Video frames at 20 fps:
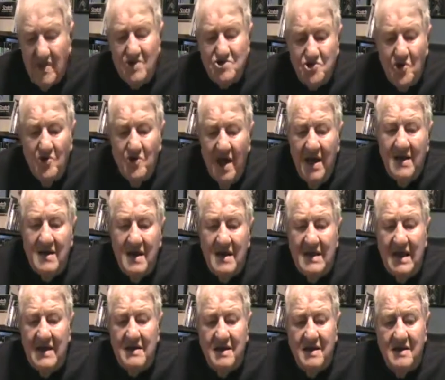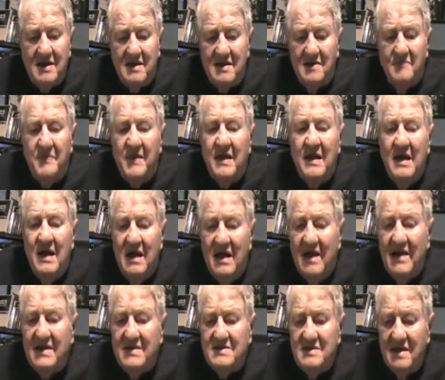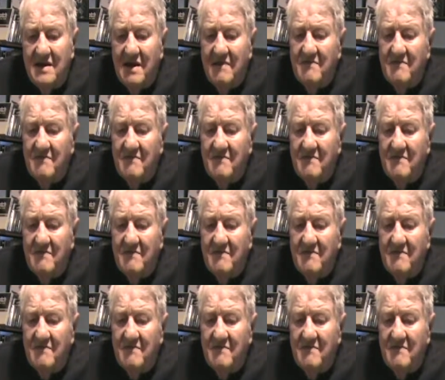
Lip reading: So that like I said,